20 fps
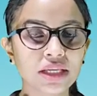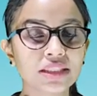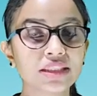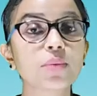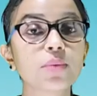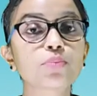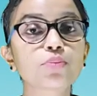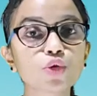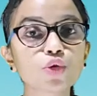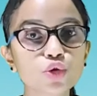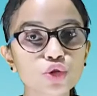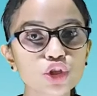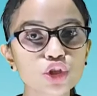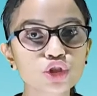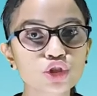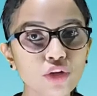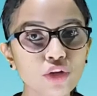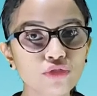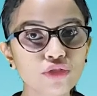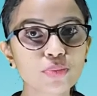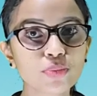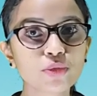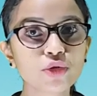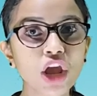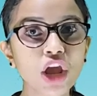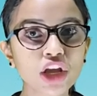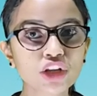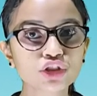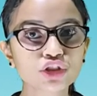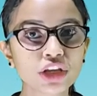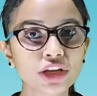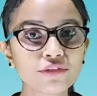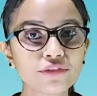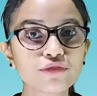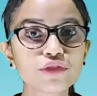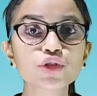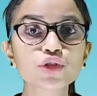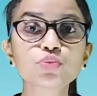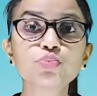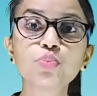the process of reproduction in
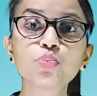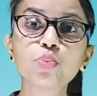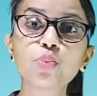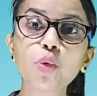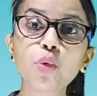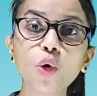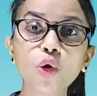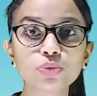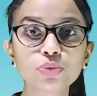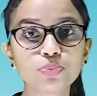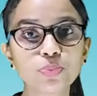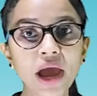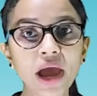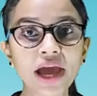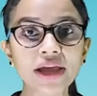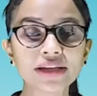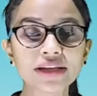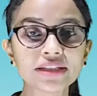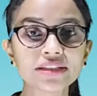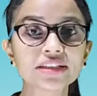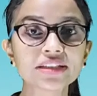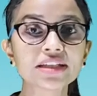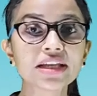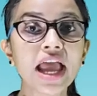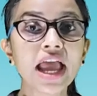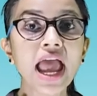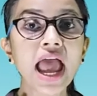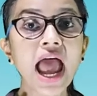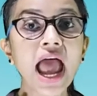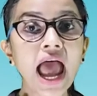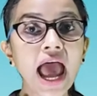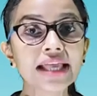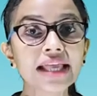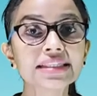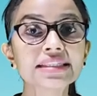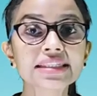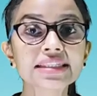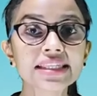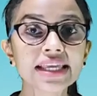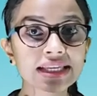which both parent
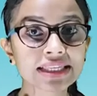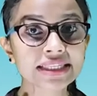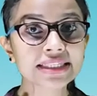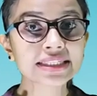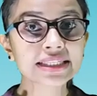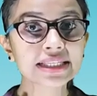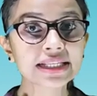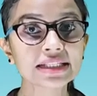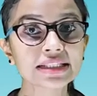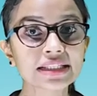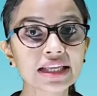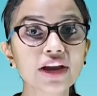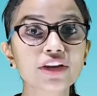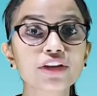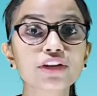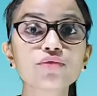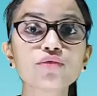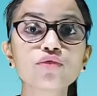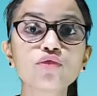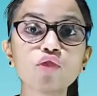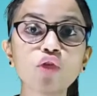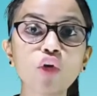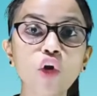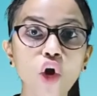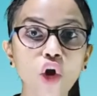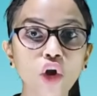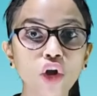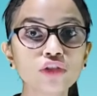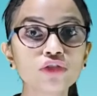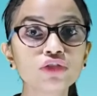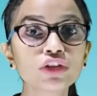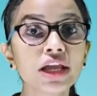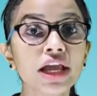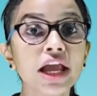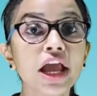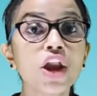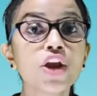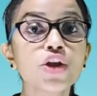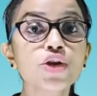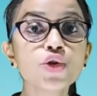and sex cells are involved
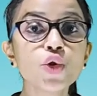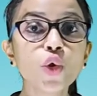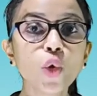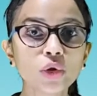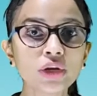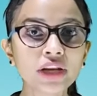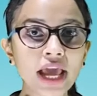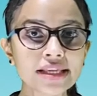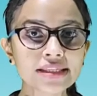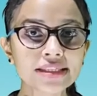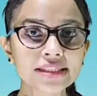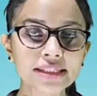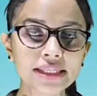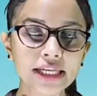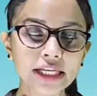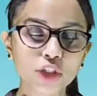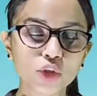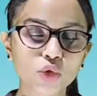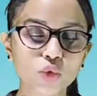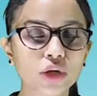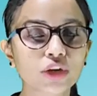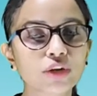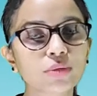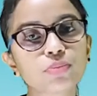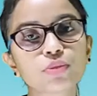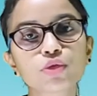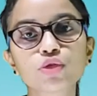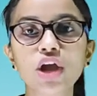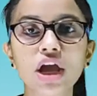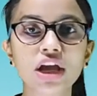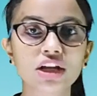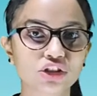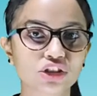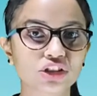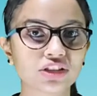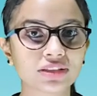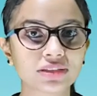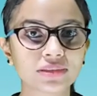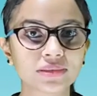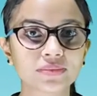known as sexual
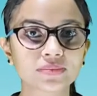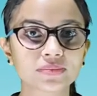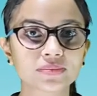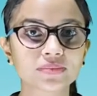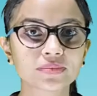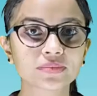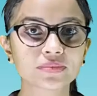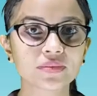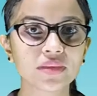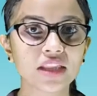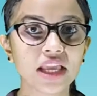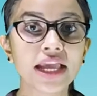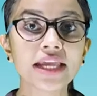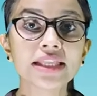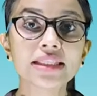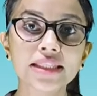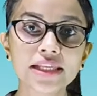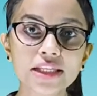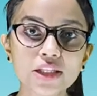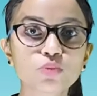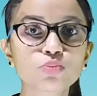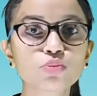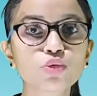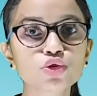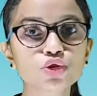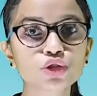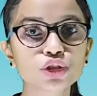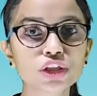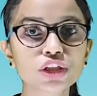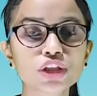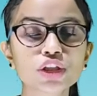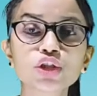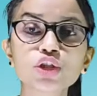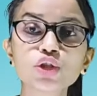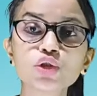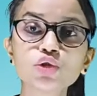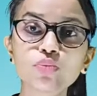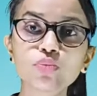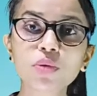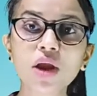reproduction. In this process,
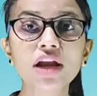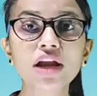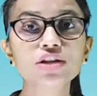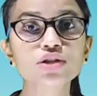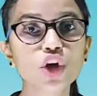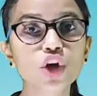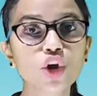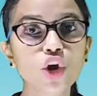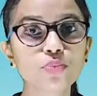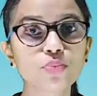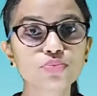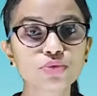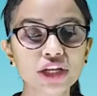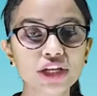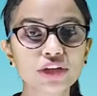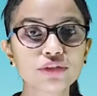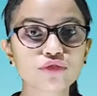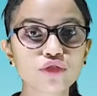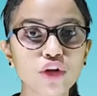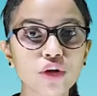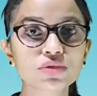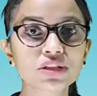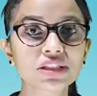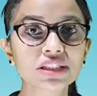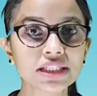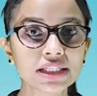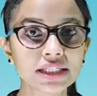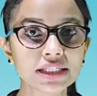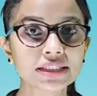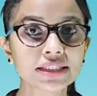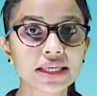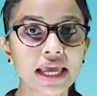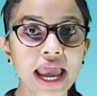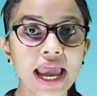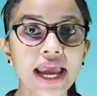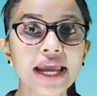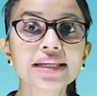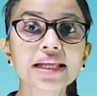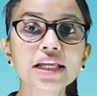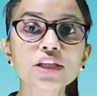new plants are obtained from seeds.
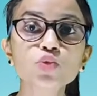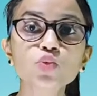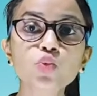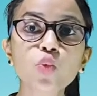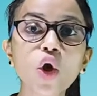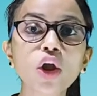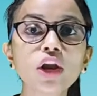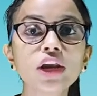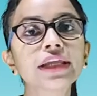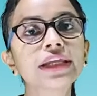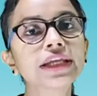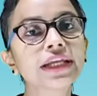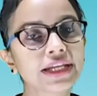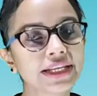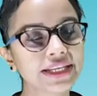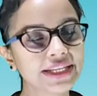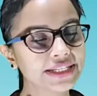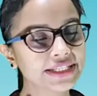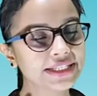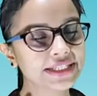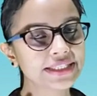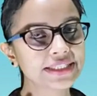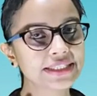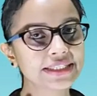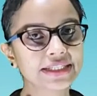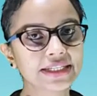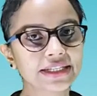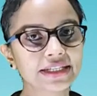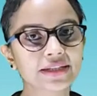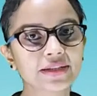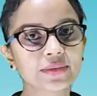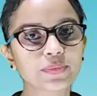It has following characteristic.